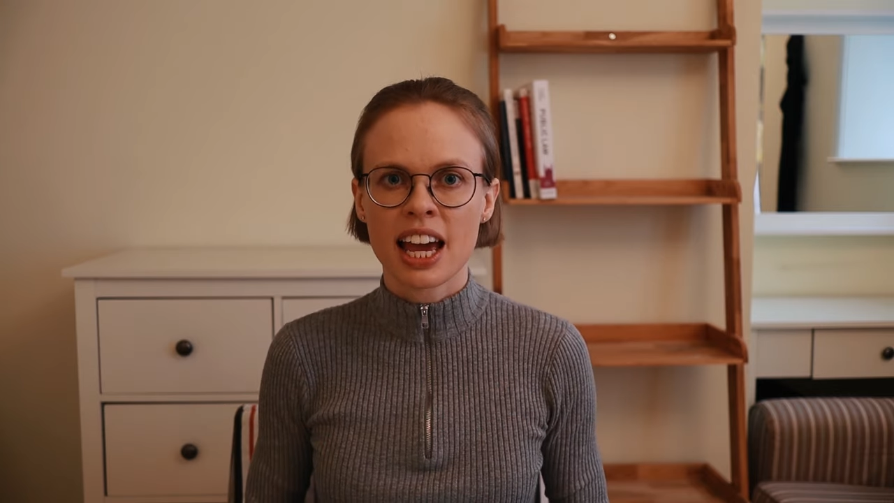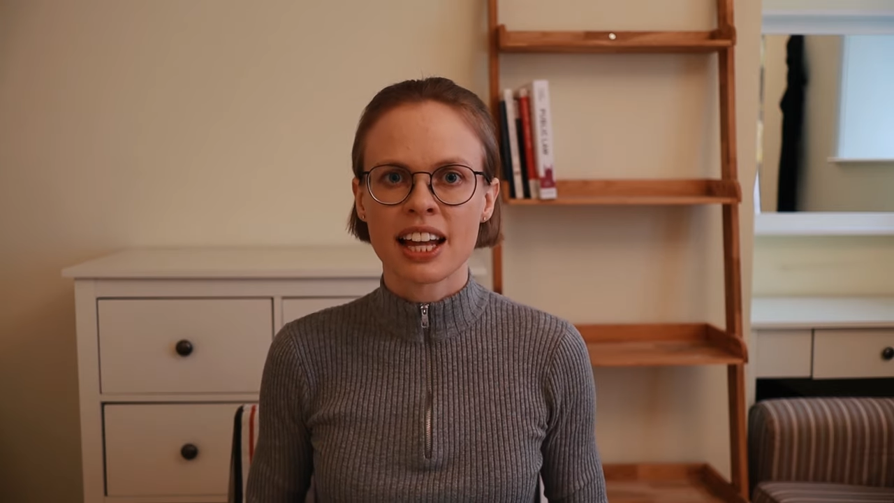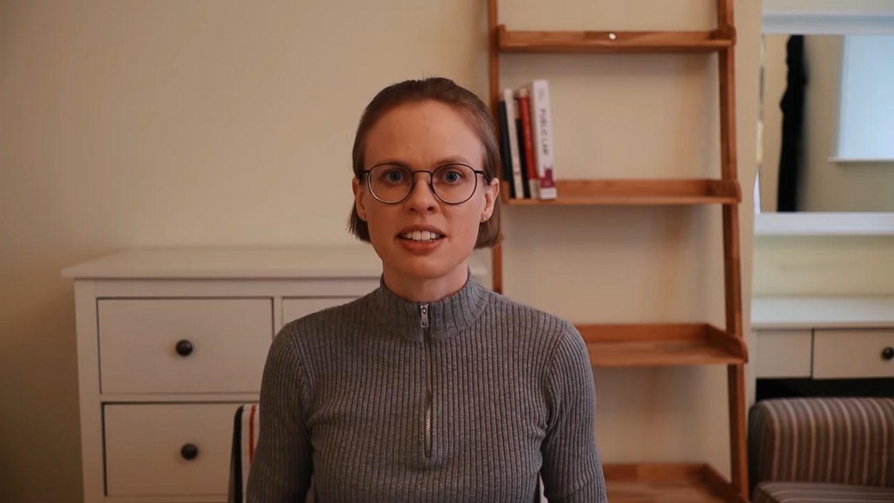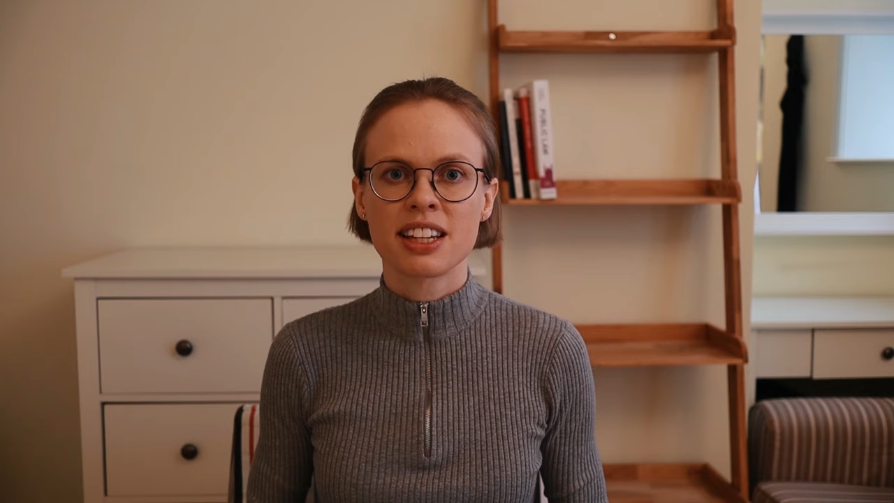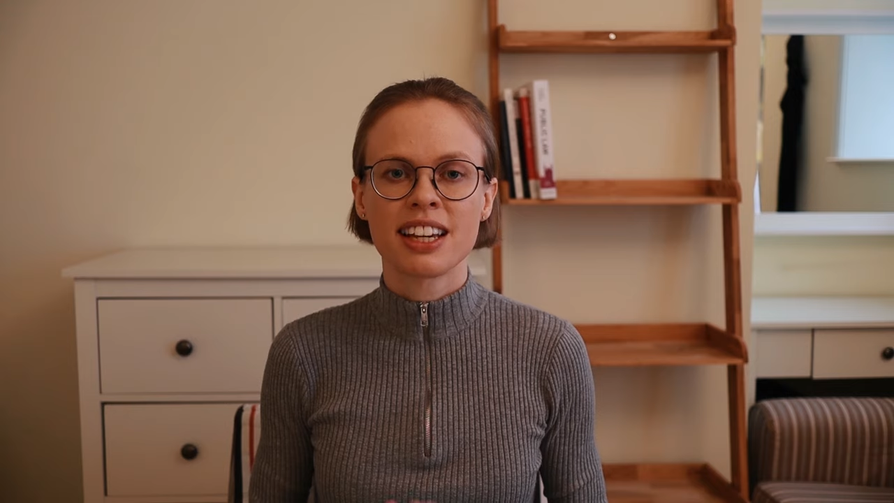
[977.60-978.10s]

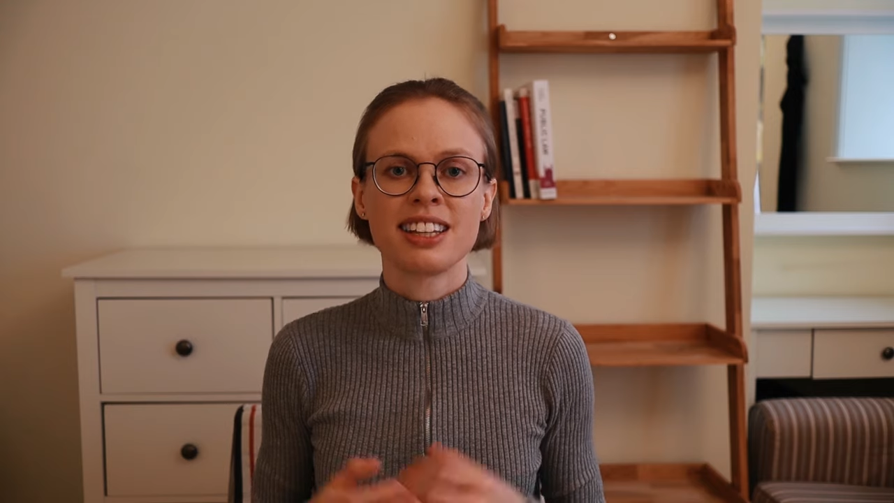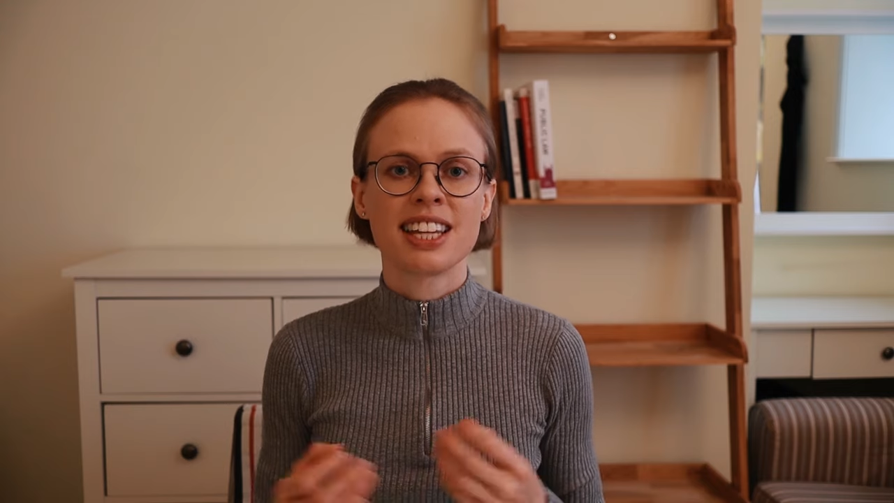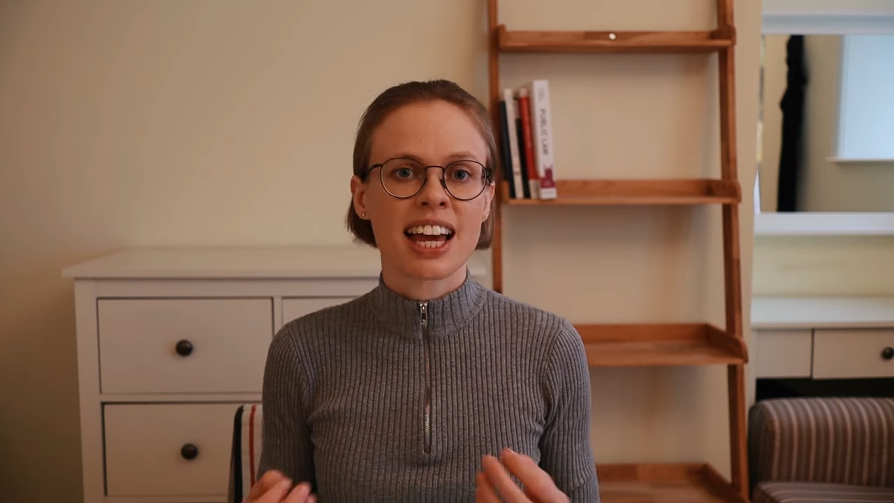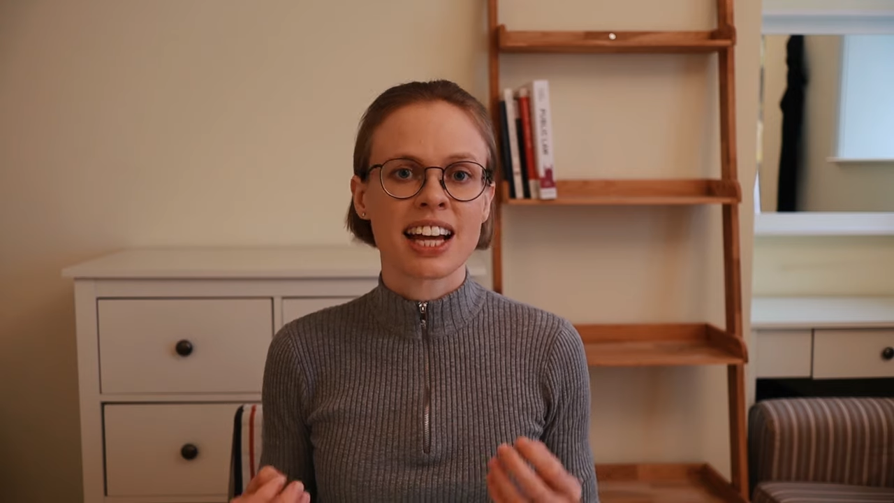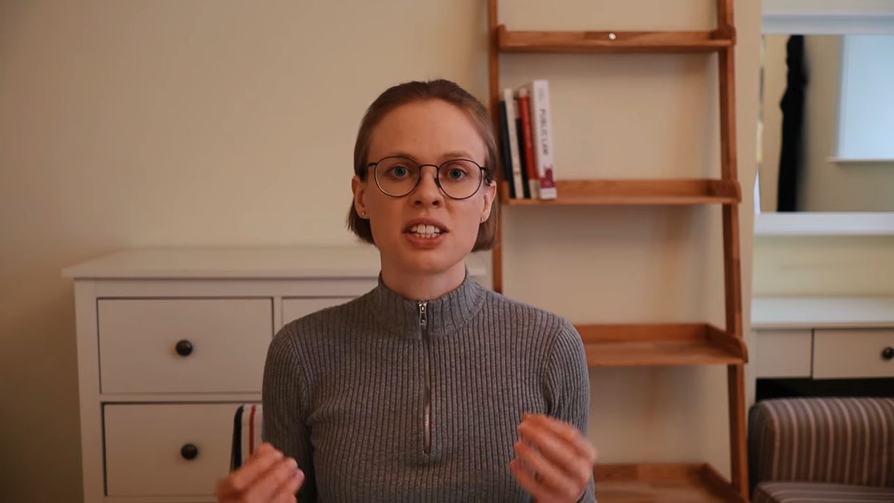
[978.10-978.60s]
And in
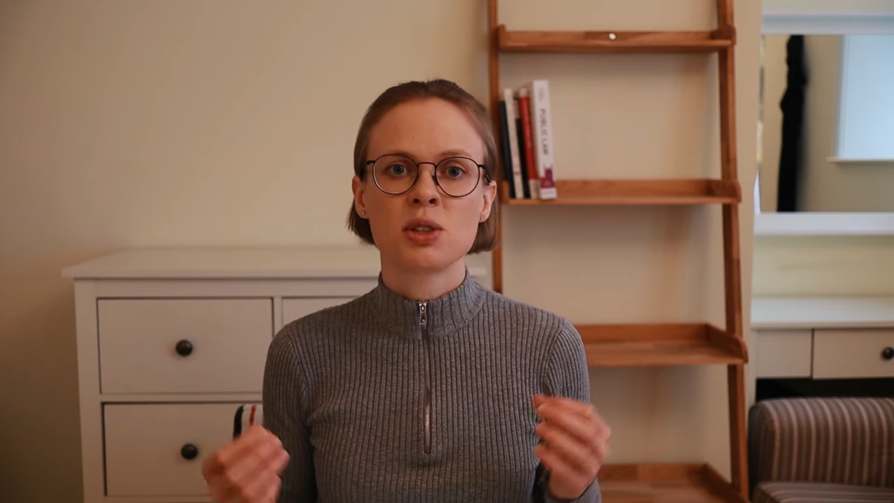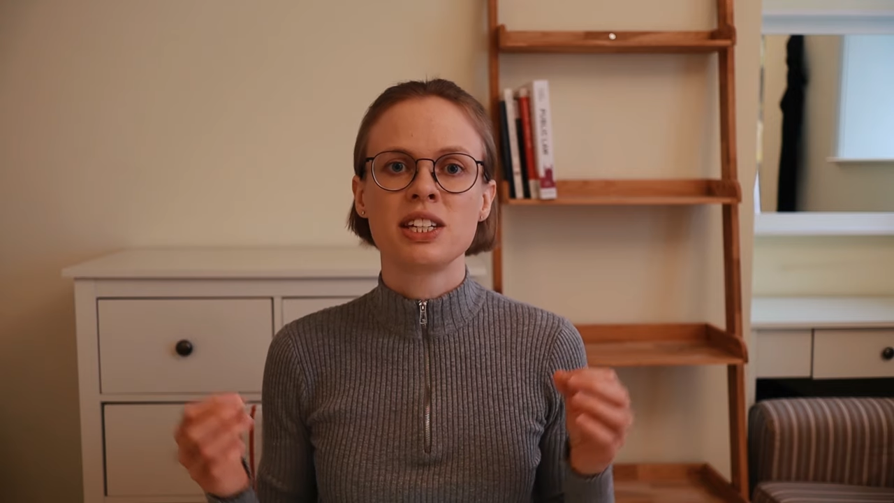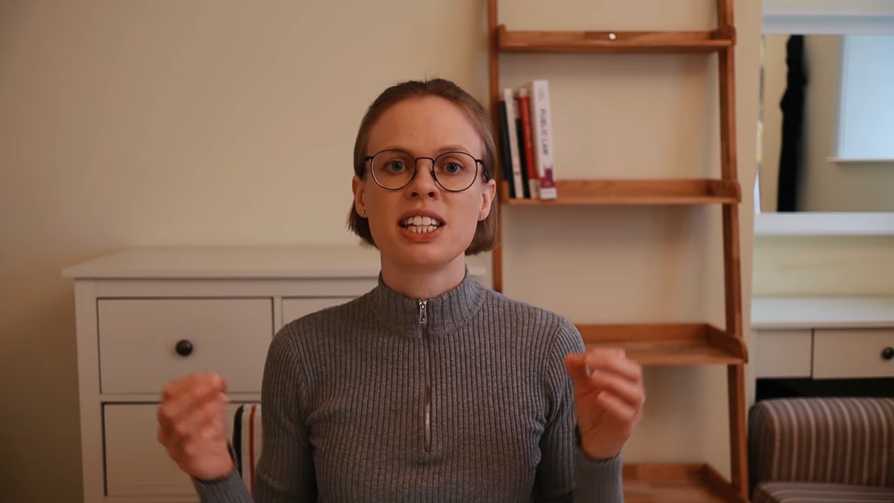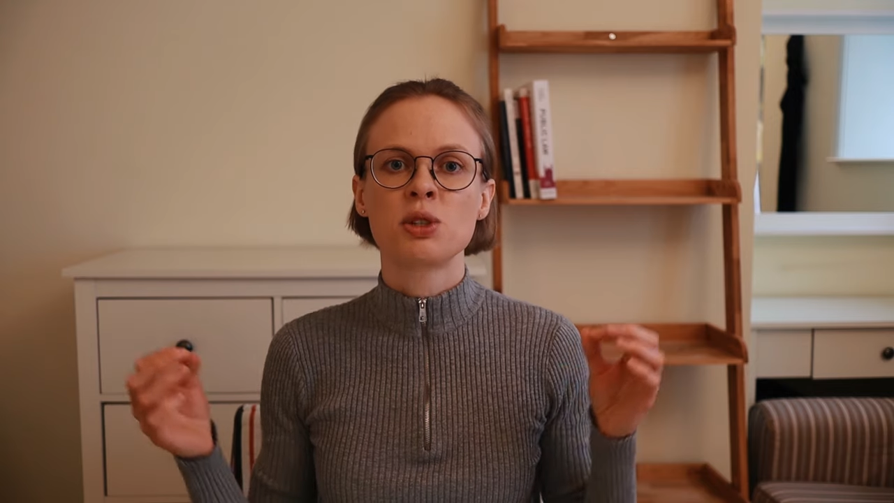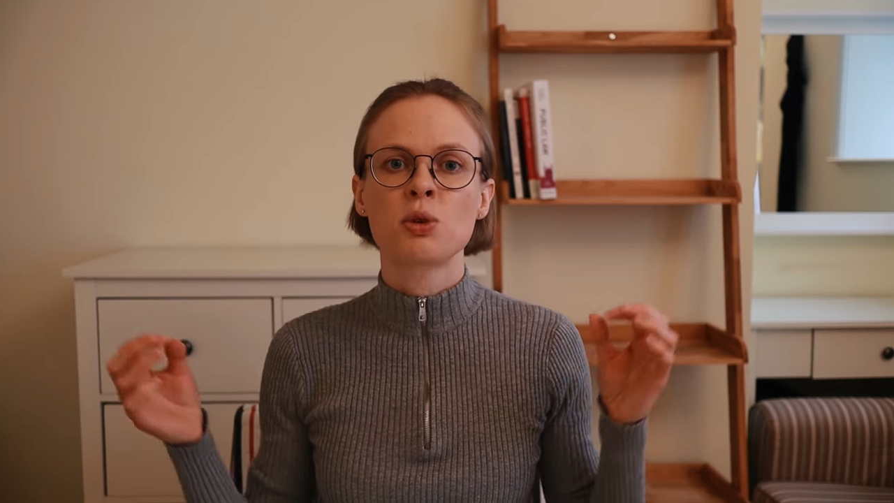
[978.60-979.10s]
the end, you
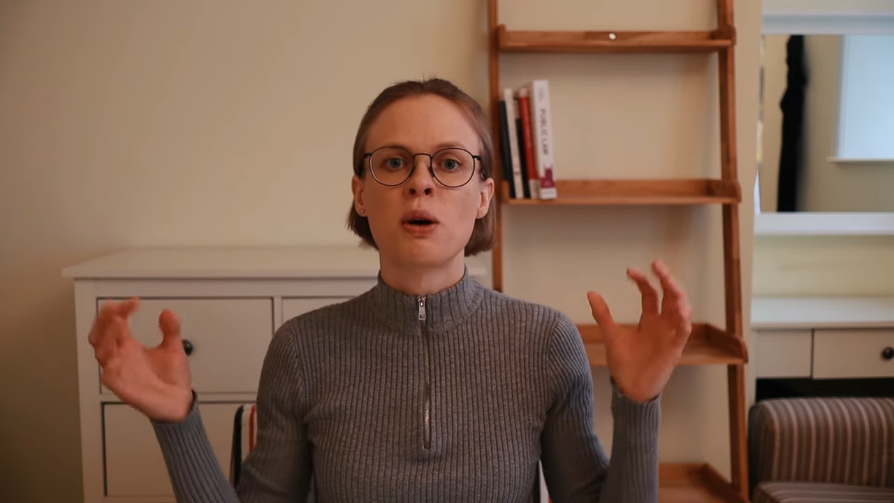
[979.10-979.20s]
need to